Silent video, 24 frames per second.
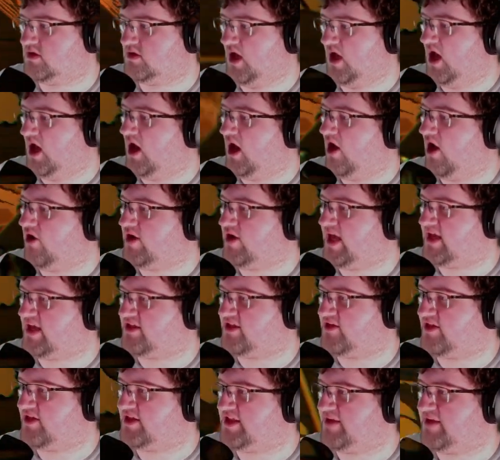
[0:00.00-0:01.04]
Okay, so
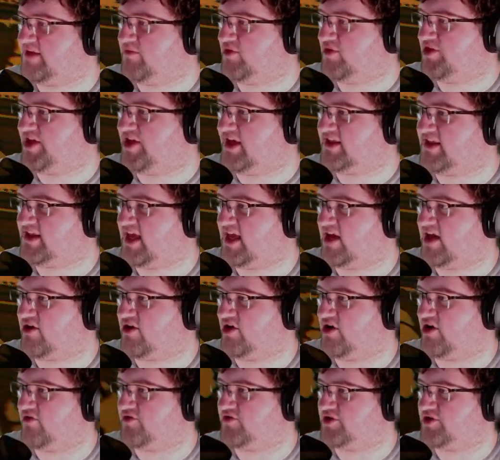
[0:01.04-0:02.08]
the symbol does carry
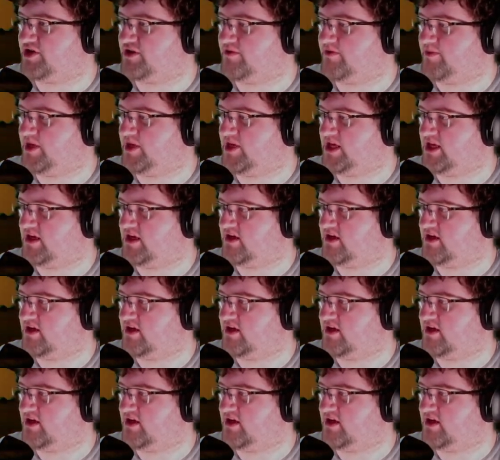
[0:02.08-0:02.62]
over to the bee.